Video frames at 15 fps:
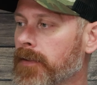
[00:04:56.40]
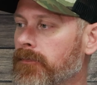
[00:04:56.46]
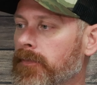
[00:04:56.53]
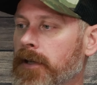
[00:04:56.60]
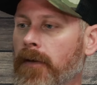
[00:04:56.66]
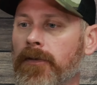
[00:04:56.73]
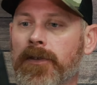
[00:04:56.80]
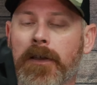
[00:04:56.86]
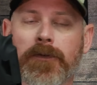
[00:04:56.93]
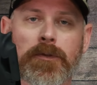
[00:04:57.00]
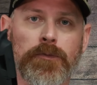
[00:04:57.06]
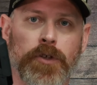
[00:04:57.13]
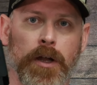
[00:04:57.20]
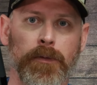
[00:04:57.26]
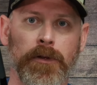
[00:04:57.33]
save yourself some
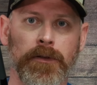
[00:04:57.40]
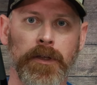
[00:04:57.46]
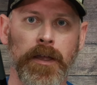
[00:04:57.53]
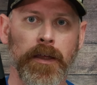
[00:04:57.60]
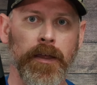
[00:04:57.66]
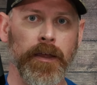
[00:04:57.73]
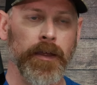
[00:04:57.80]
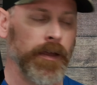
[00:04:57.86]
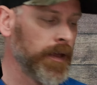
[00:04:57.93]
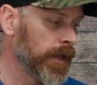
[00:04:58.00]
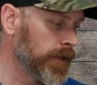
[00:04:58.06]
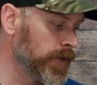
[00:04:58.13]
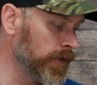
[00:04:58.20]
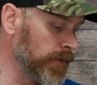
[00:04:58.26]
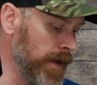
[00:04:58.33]
trouble
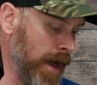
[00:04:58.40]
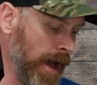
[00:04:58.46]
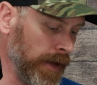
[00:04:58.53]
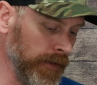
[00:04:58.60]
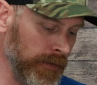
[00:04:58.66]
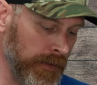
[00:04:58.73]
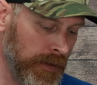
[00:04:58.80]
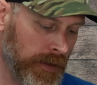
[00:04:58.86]
and do that.